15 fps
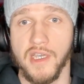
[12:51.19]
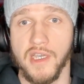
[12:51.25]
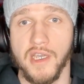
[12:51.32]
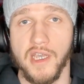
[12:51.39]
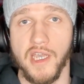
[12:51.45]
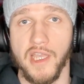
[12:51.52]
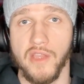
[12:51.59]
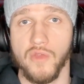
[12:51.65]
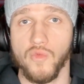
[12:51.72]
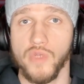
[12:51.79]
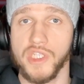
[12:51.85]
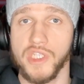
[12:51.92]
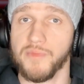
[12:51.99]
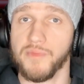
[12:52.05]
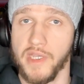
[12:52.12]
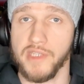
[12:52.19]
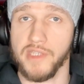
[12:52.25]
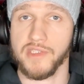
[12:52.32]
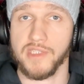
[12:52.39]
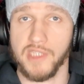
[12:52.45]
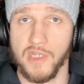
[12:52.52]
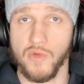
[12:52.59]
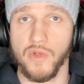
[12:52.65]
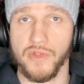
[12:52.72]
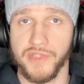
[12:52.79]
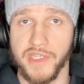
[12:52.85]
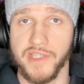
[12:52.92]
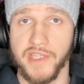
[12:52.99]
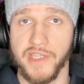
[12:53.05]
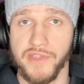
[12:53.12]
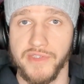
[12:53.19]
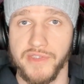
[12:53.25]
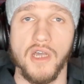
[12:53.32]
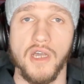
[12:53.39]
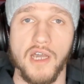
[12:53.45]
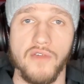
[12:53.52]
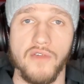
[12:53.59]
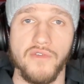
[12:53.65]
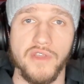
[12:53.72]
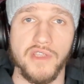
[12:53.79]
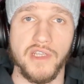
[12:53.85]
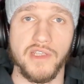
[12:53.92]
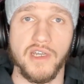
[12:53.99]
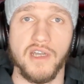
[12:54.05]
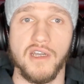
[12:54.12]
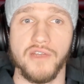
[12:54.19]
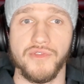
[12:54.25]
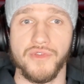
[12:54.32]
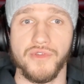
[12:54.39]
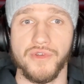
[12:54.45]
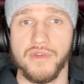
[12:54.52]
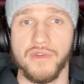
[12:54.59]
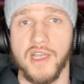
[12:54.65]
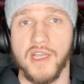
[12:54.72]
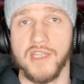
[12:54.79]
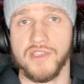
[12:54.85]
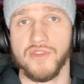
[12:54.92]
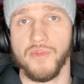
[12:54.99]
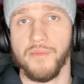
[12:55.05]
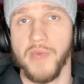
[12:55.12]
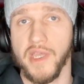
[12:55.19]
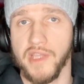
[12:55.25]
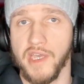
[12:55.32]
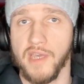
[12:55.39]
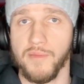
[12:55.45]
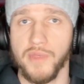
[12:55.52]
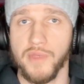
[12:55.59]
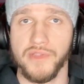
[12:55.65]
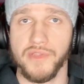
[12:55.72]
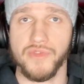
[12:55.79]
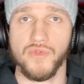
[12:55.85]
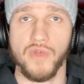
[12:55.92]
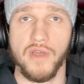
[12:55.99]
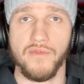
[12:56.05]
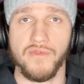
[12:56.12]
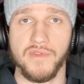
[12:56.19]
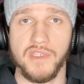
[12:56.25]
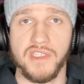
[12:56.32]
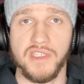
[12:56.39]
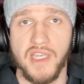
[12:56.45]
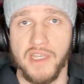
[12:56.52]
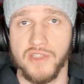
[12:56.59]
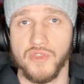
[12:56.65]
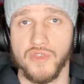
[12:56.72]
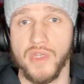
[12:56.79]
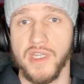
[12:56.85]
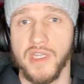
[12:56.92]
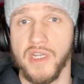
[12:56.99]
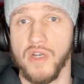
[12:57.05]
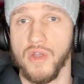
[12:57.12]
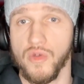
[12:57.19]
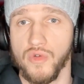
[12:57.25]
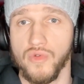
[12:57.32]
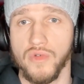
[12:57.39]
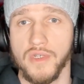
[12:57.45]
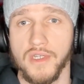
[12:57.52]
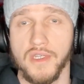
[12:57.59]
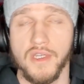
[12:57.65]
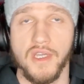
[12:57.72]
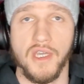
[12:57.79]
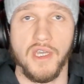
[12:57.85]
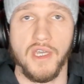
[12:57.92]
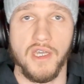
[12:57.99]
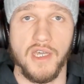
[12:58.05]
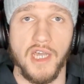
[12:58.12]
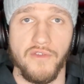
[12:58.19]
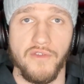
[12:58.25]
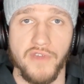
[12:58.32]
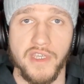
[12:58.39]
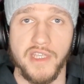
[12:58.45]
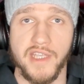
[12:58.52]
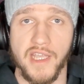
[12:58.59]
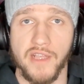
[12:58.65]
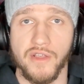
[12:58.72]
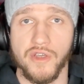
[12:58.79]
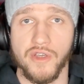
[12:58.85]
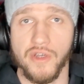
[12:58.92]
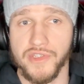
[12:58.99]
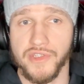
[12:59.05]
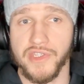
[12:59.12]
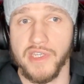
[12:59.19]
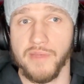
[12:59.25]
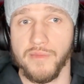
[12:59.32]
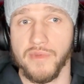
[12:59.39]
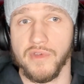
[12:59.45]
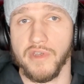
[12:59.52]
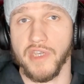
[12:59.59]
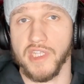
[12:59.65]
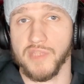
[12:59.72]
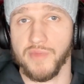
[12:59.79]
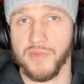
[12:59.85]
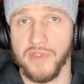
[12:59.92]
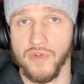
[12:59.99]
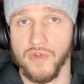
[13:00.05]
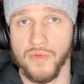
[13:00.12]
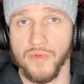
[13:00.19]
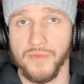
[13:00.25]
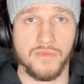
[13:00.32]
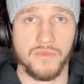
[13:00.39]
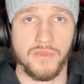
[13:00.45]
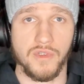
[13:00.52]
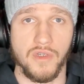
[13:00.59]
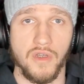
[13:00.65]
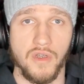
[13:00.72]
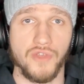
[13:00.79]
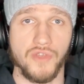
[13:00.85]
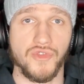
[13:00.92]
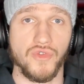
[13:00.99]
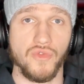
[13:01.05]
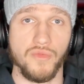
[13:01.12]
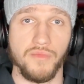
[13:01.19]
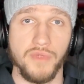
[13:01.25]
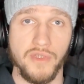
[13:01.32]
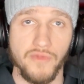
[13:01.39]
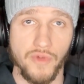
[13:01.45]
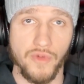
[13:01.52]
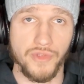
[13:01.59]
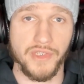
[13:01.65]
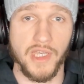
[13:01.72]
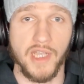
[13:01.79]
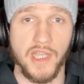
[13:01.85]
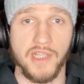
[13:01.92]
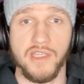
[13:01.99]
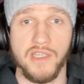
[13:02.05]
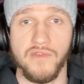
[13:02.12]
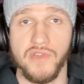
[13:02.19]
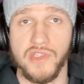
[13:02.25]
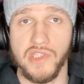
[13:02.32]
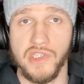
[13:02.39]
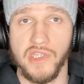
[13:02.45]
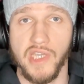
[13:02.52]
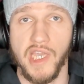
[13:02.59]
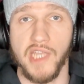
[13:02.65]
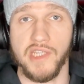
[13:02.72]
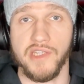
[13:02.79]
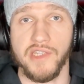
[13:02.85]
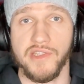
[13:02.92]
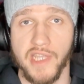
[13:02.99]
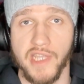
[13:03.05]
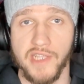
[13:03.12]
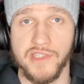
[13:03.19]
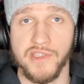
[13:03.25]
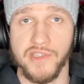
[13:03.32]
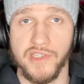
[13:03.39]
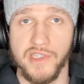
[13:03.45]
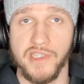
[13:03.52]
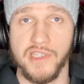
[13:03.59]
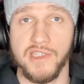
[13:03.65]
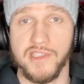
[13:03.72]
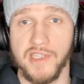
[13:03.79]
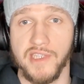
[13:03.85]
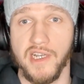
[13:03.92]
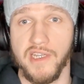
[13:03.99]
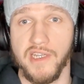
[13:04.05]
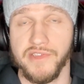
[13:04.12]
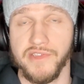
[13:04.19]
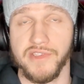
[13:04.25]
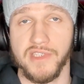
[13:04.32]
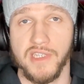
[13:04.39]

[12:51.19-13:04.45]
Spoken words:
and which pace he will dictate. I think that Arthur has the bad habit to have his hands really low. I think it can cost him against Bivol. Also, Bivol's activity and intensity is elite,